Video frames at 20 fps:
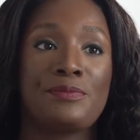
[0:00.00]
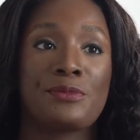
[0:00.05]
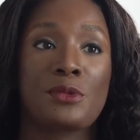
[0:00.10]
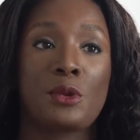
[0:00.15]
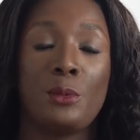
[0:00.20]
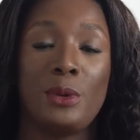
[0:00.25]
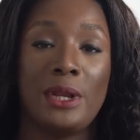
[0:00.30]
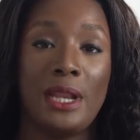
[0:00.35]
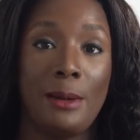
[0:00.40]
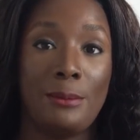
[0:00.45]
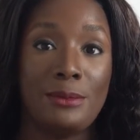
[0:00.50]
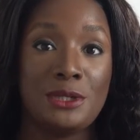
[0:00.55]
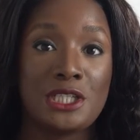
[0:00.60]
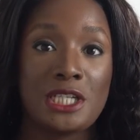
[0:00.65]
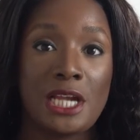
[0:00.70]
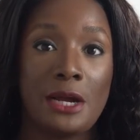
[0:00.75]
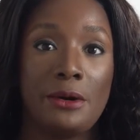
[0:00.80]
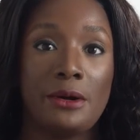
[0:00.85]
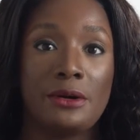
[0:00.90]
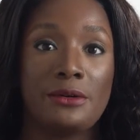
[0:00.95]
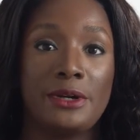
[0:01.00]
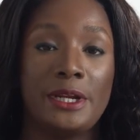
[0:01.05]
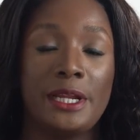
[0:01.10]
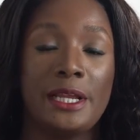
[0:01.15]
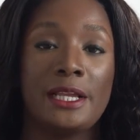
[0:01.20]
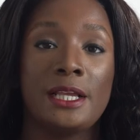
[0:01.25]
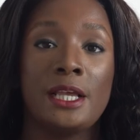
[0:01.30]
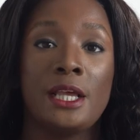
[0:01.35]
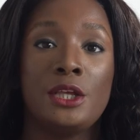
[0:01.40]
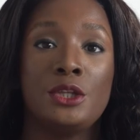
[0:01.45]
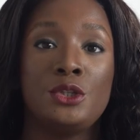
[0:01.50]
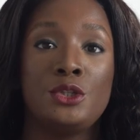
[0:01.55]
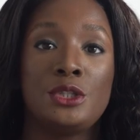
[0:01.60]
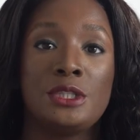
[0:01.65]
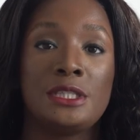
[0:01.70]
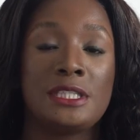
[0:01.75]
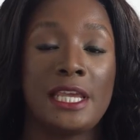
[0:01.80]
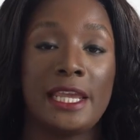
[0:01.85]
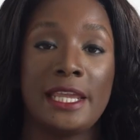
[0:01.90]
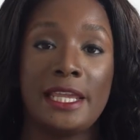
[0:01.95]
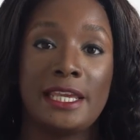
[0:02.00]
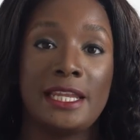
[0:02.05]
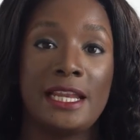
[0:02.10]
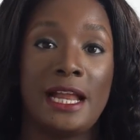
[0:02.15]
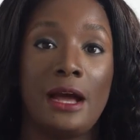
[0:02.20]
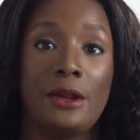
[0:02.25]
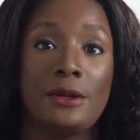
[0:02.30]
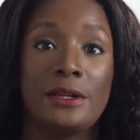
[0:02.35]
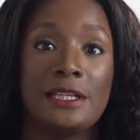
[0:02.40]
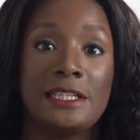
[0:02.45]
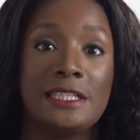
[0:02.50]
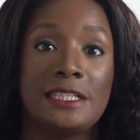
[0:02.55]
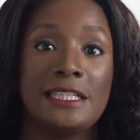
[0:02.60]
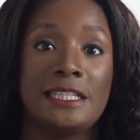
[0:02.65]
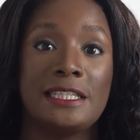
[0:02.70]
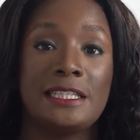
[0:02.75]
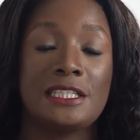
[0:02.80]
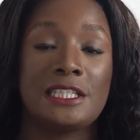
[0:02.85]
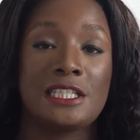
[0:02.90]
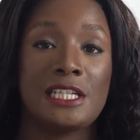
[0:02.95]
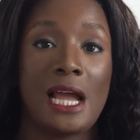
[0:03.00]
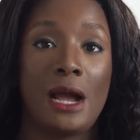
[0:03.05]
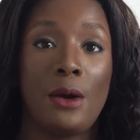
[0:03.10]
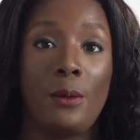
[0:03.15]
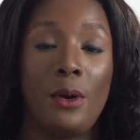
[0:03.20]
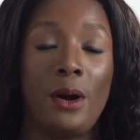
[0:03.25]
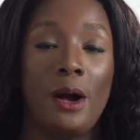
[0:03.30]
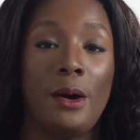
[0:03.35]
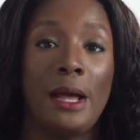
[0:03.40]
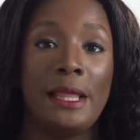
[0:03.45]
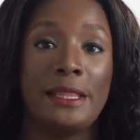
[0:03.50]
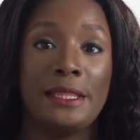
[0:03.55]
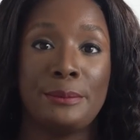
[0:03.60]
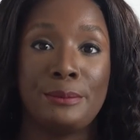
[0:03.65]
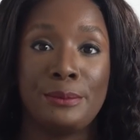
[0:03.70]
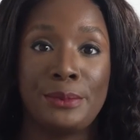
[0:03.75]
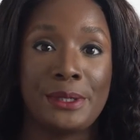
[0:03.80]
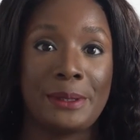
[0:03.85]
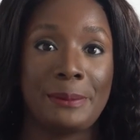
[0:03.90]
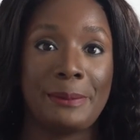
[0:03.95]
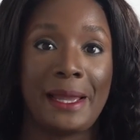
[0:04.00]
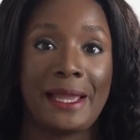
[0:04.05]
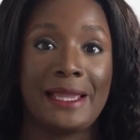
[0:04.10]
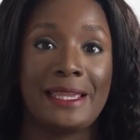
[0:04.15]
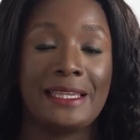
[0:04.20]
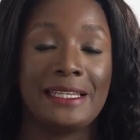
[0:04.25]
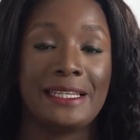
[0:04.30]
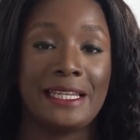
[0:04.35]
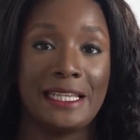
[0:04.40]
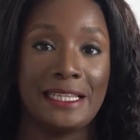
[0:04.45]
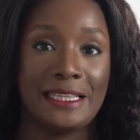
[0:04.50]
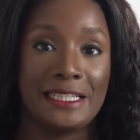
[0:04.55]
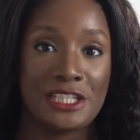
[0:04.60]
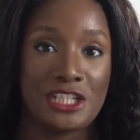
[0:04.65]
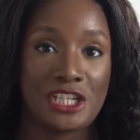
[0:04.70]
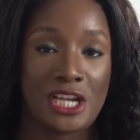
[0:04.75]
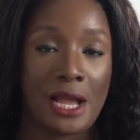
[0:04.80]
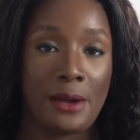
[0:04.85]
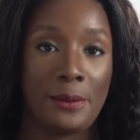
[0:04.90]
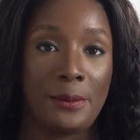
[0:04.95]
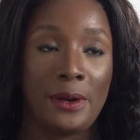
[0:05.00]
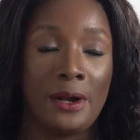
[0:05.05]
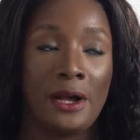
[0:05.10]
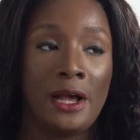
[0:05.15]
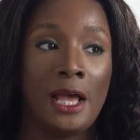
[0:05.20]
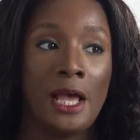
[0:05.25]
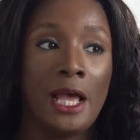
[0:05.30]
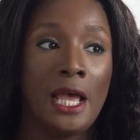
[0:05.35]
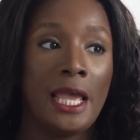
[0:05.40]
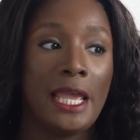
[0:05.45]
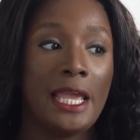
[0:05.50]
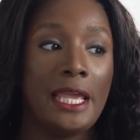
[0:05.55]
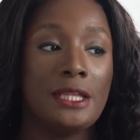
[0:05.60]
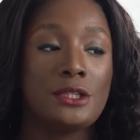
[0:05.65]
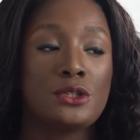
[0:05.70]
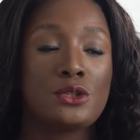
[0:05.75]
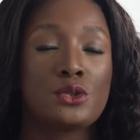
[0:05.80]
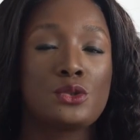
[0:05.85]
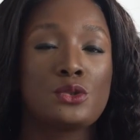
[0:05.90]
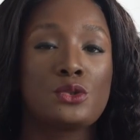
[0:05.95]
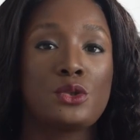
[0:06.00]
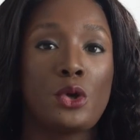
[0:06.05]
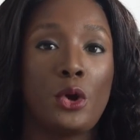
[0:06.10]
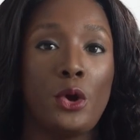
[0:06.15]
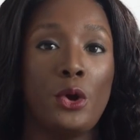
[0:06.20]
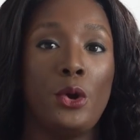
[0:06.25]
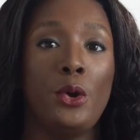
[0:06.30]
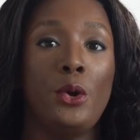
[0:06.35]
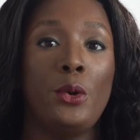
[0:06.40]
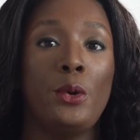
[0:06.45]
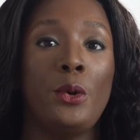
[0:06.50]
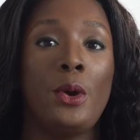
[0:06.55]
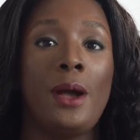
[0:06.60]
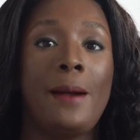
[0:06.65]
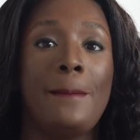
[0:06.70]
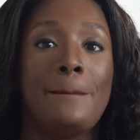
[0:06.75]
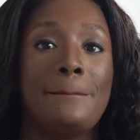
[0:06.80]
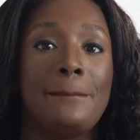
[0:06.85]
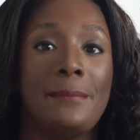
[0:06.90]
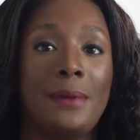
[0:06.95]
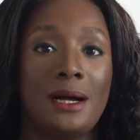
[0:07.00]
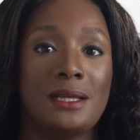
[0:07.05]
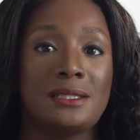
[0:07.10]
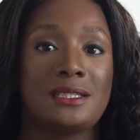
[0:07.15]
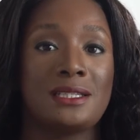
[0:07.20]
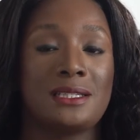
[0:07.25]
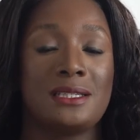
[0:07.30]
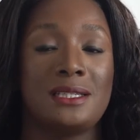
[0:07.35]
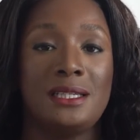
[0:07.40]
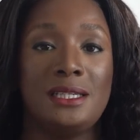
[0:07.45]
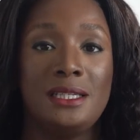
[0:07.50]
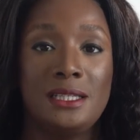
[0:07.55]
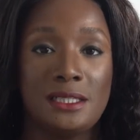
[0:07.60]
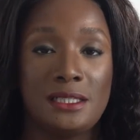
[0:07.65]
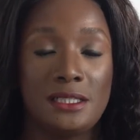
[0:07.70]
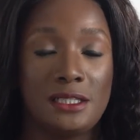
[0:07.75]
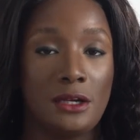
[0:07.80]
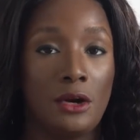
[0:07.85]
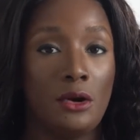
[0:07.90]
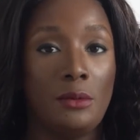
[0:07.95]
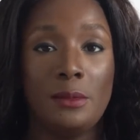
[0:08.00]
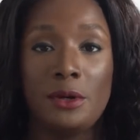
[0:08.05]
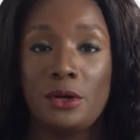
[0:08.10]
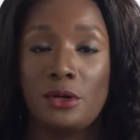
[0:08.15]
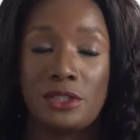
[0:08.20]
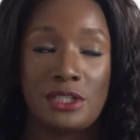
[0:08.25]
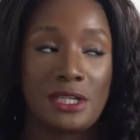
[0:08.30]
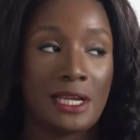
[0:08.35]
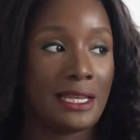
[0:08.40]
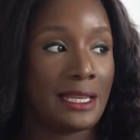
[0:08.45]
when I'm showering, take it out, clean it in the shower, and then put it back in the shower. It's so much easier. Oh my gosh,